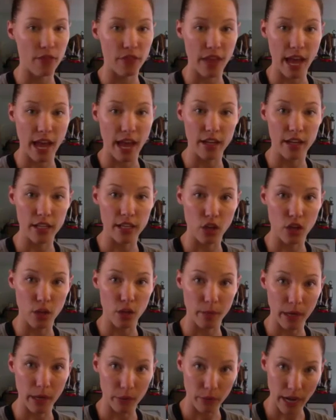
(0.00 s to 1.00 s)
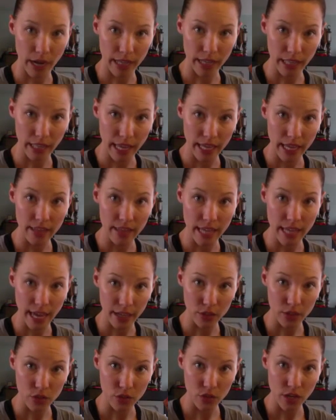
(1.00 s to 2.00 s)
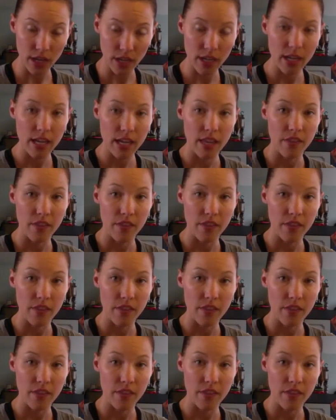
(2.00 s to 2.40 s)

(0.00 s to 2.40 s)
that is on my right leg, the extra,